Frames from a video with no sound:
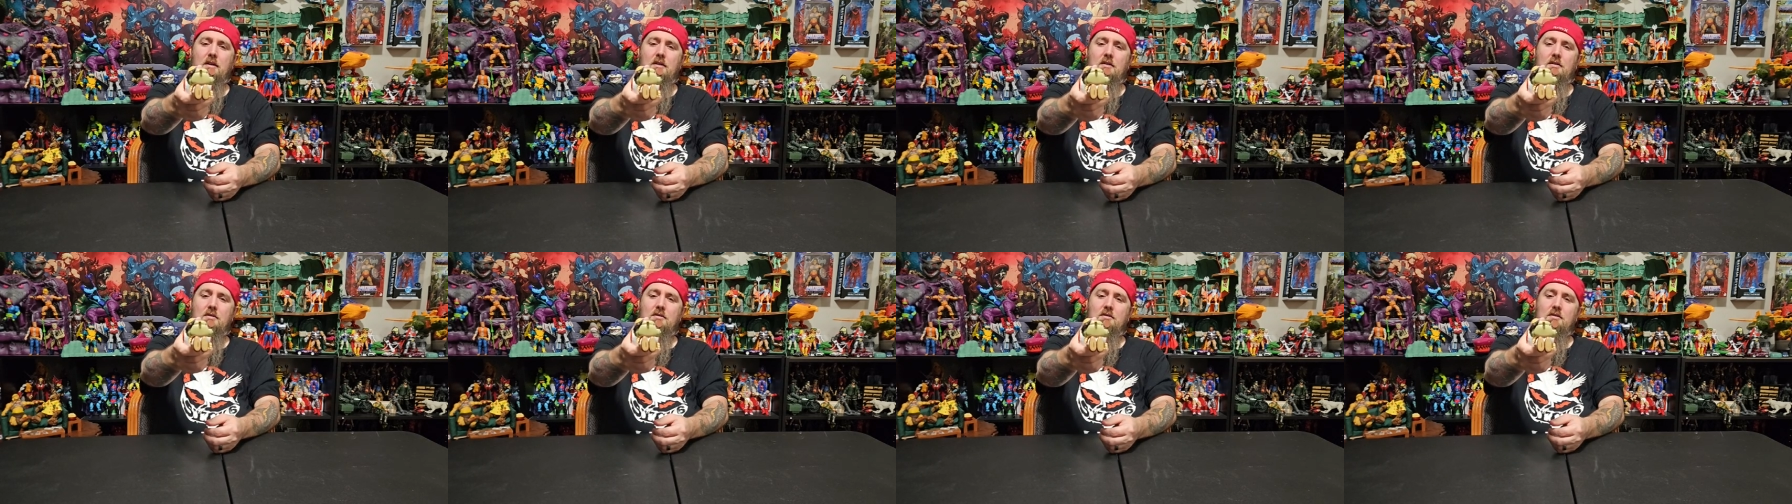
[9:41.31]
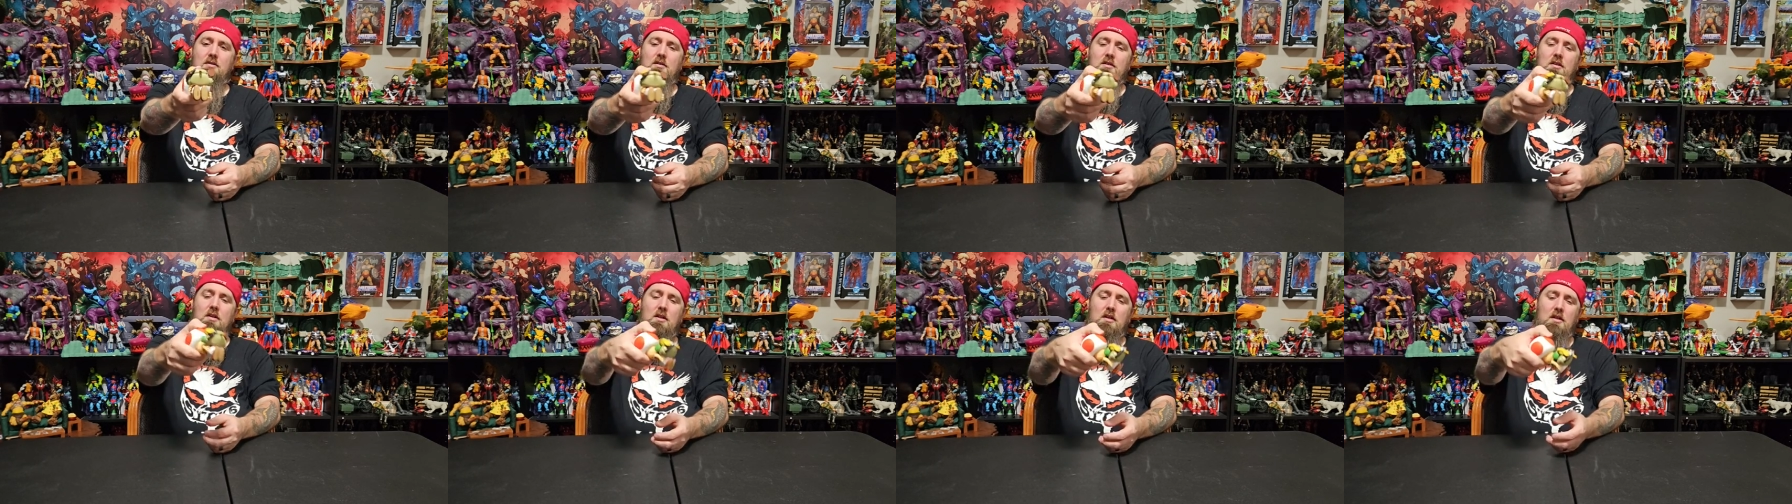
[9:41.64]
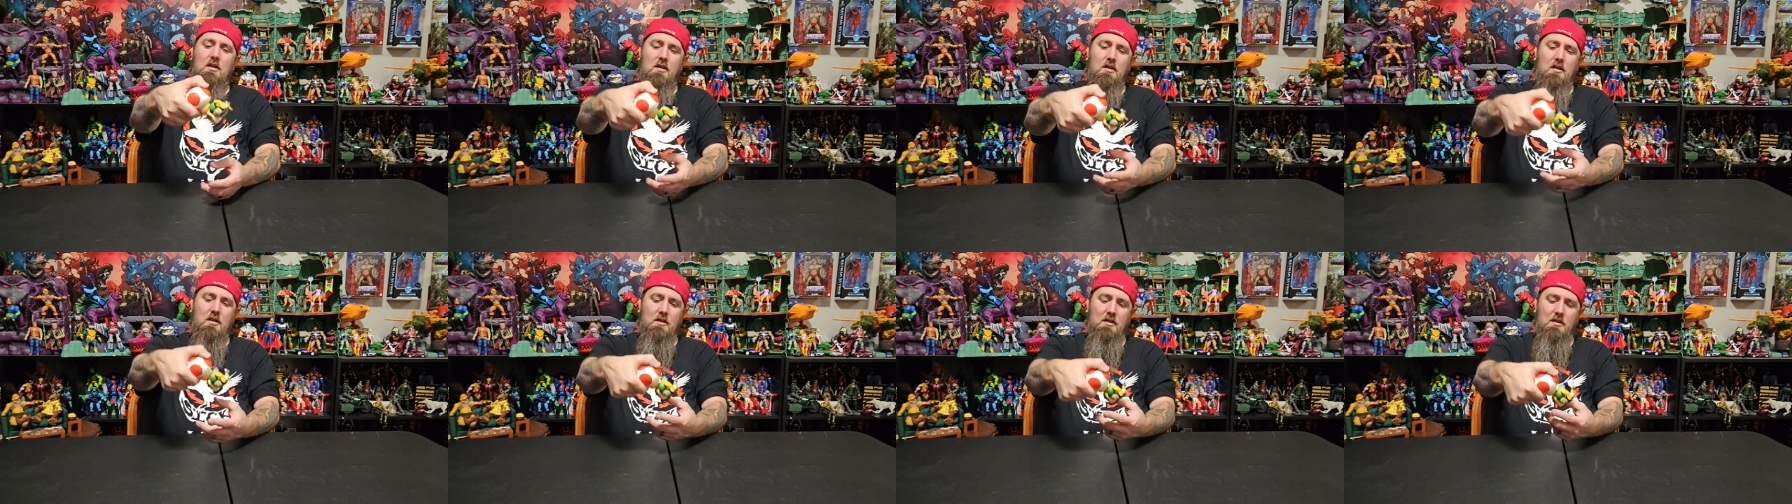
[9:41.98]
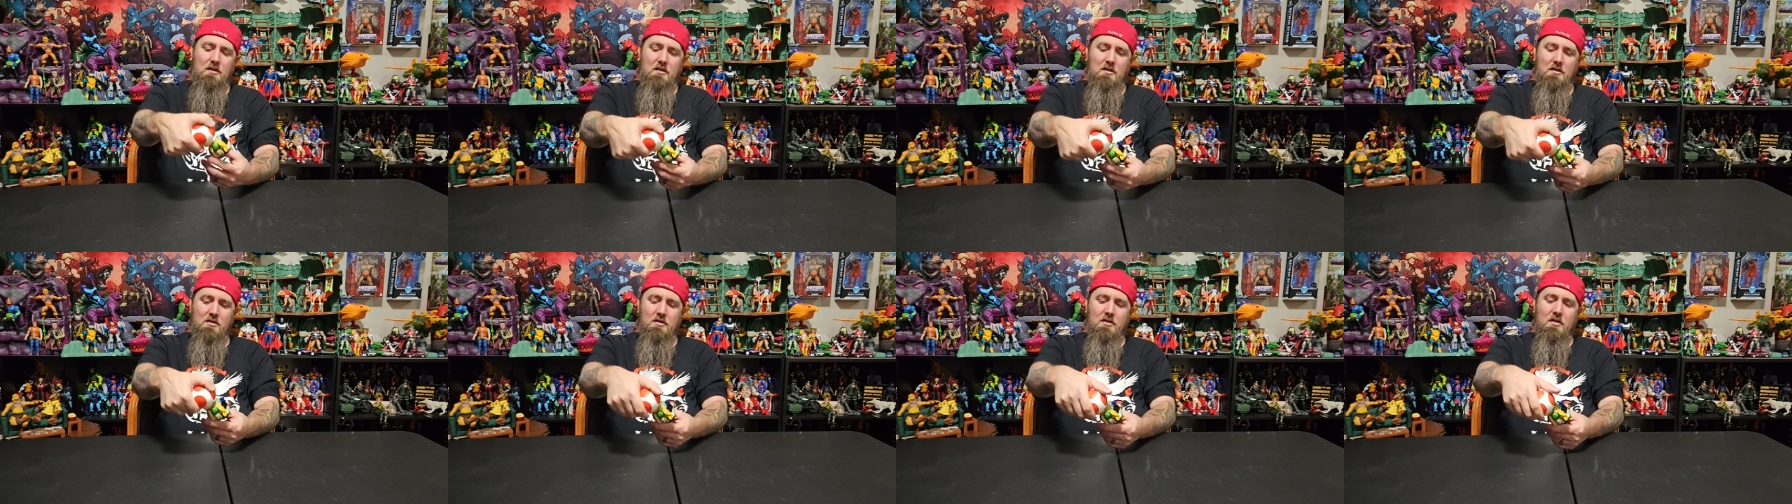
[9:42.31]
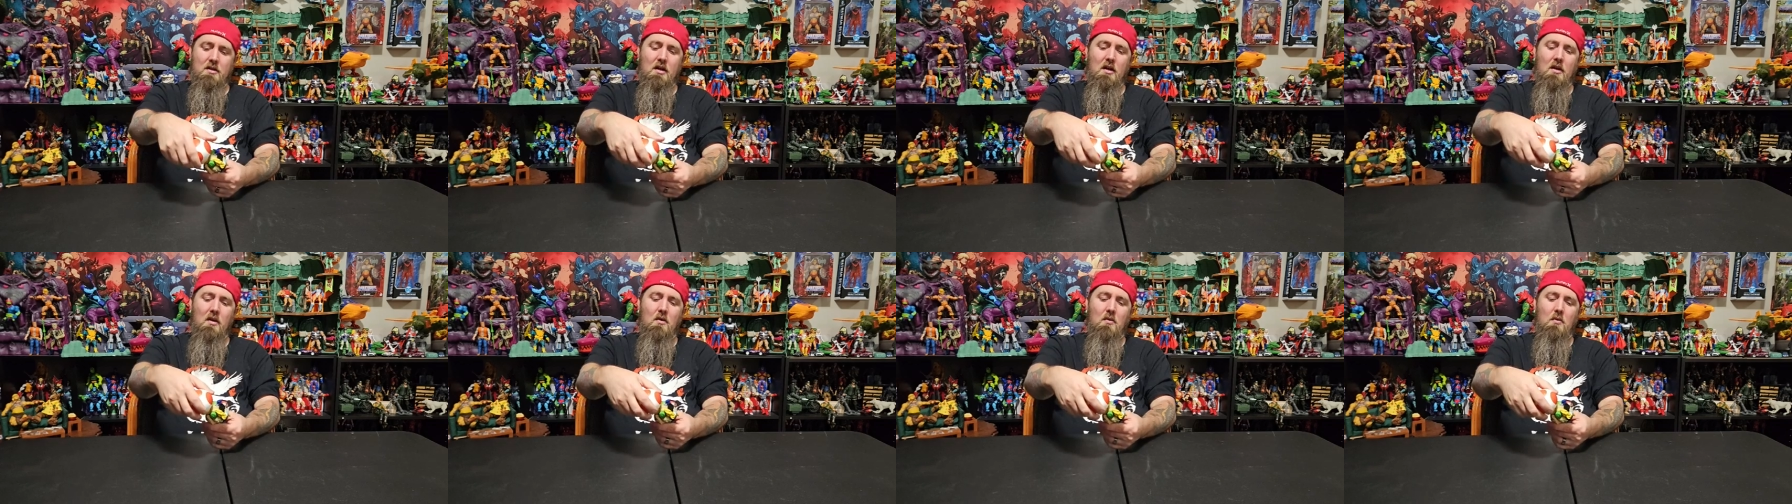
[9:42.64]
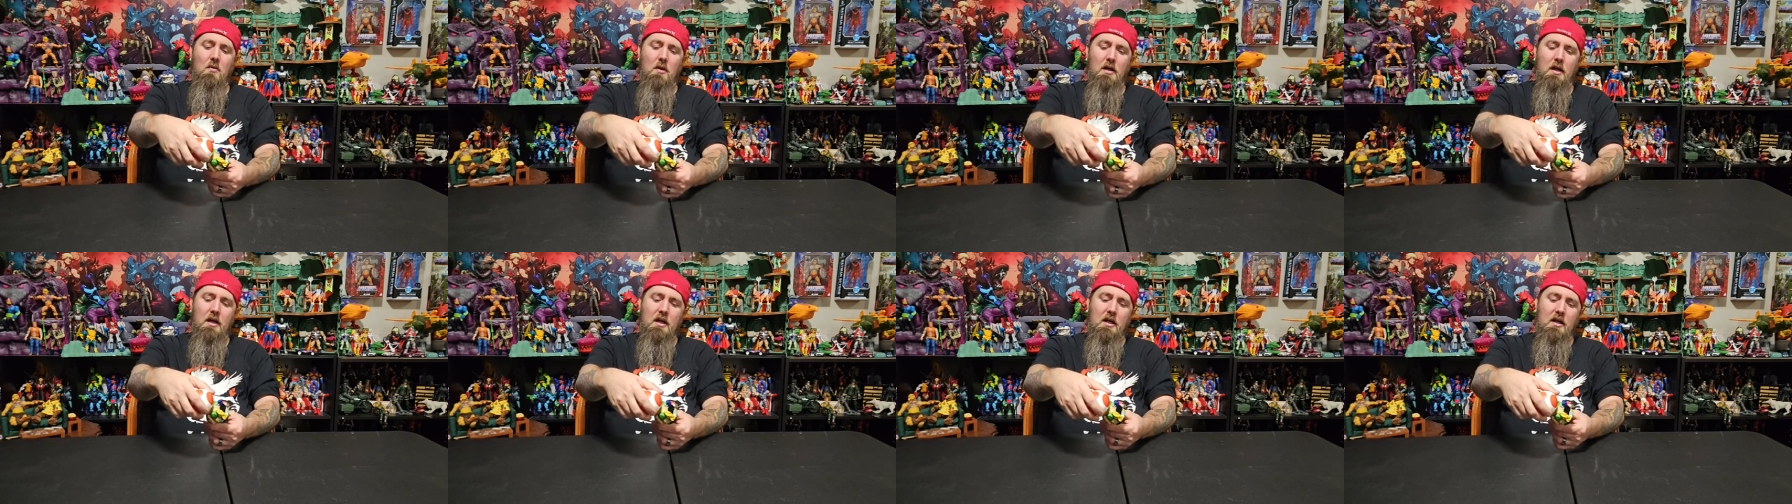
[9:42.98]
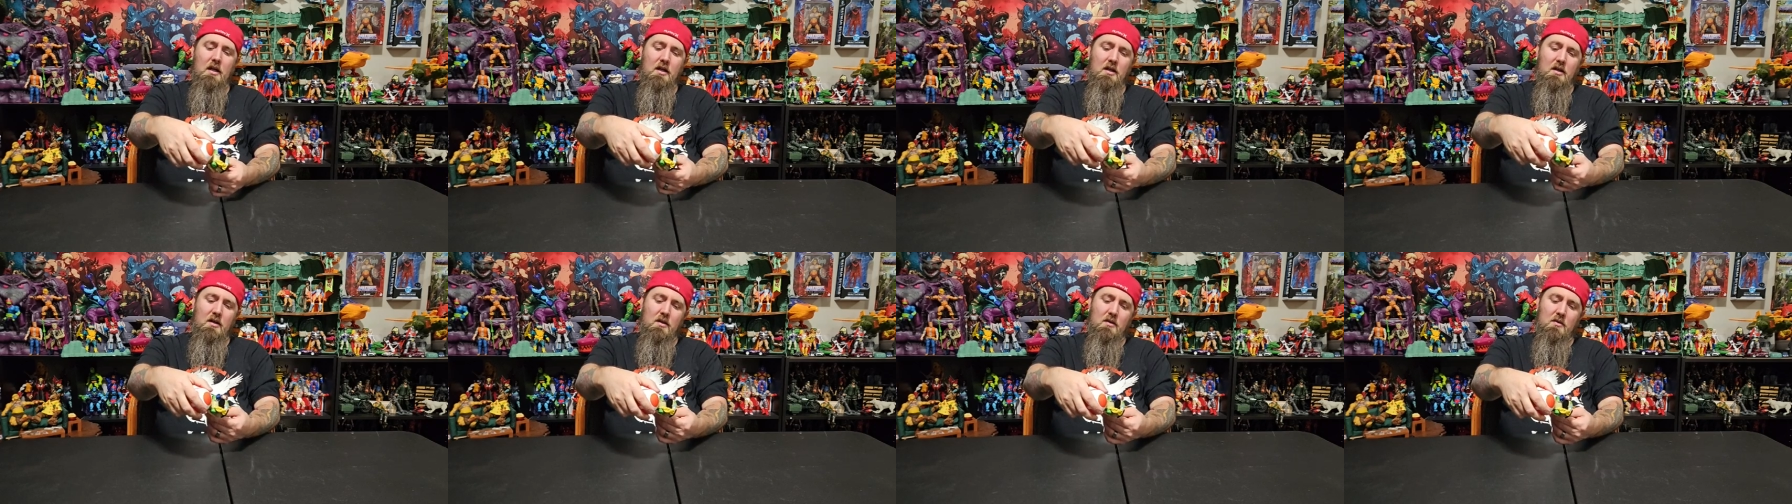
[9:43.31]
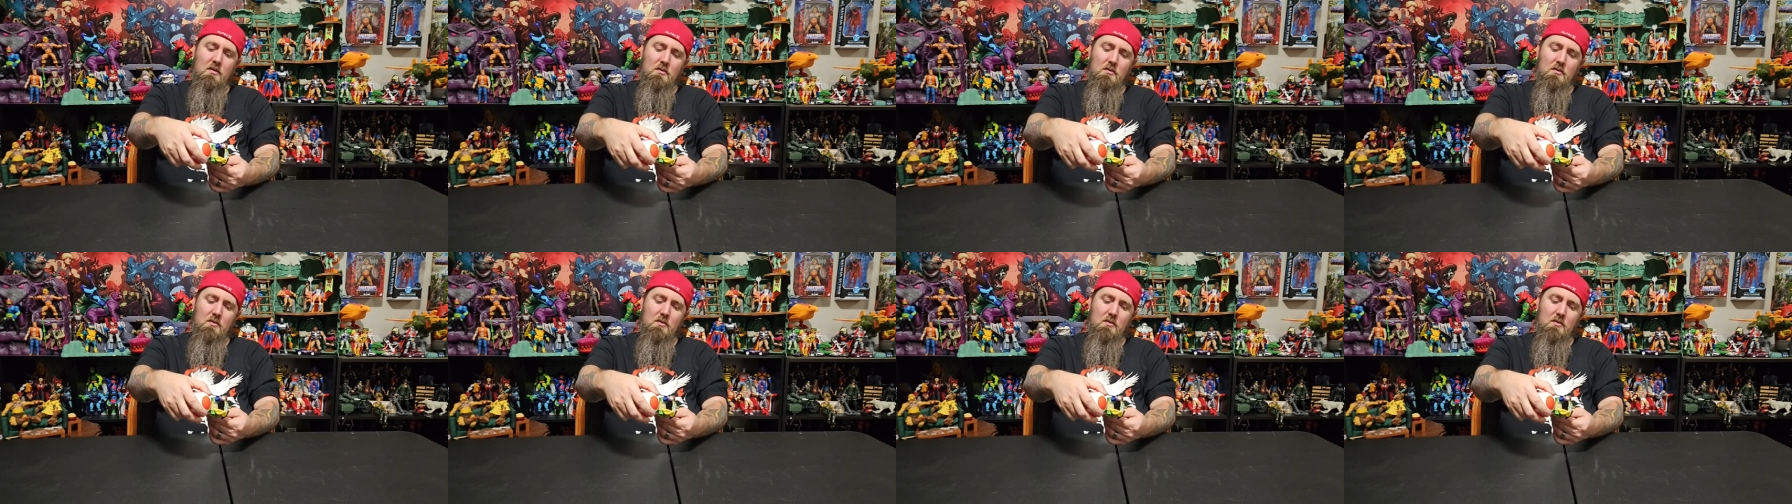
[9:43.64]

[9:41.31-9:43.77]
is. There's no way.